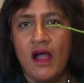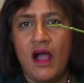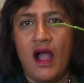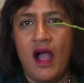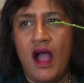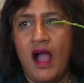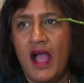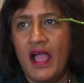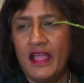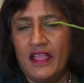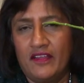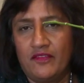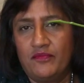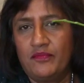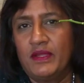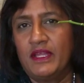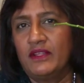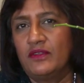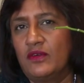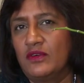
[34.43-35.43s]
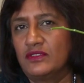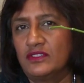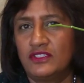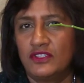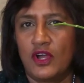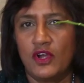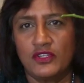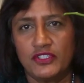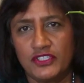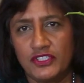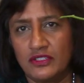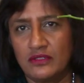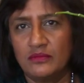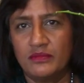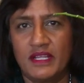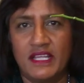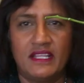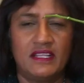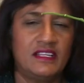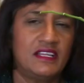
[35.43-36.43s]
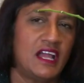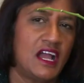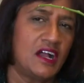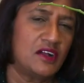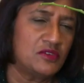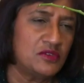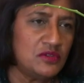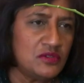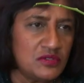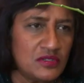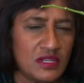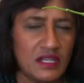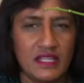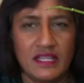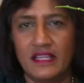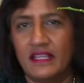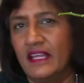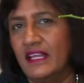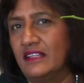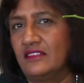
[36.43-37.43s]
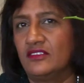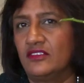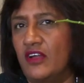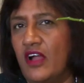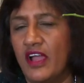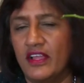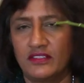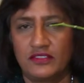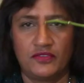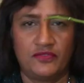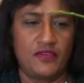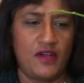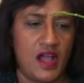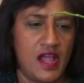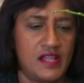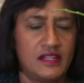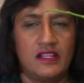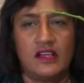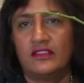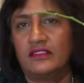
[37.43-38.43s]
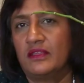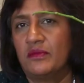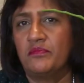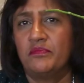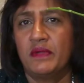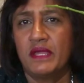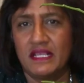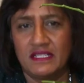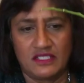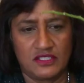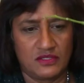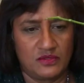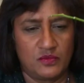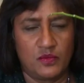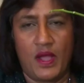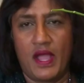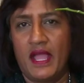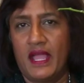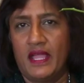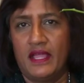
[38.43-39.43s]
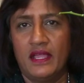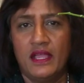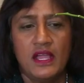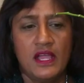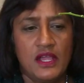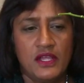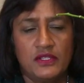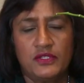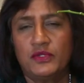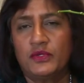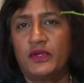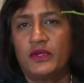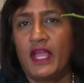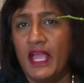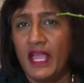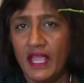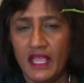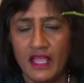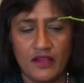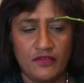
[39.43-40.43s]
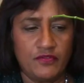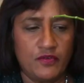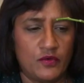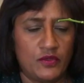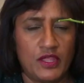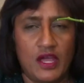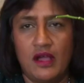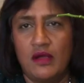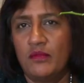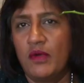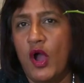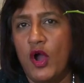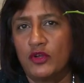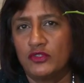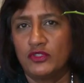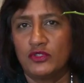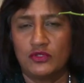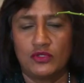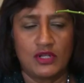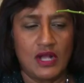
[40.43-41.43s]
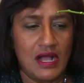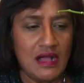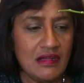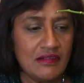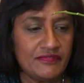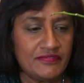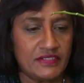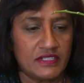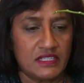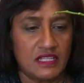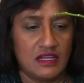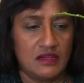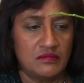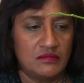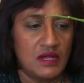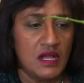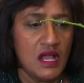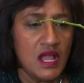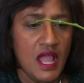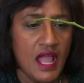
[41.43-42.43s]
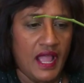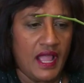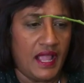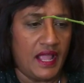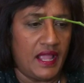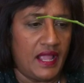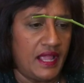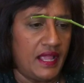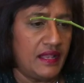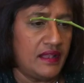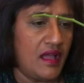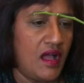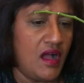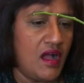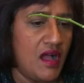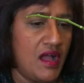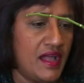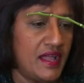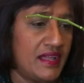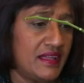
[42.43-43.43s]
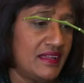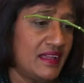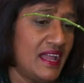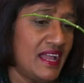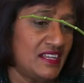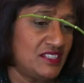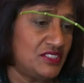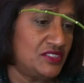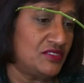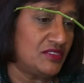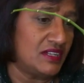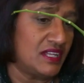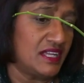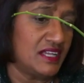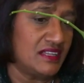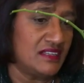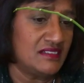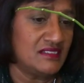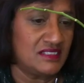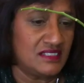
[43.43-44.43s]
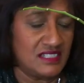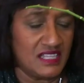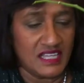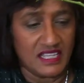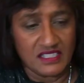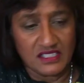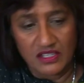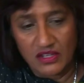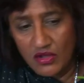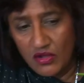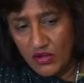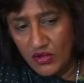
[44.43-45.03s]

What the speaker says: I have been on social media googling it, trying to find out the best way to care for them, how to look after them, and I actually did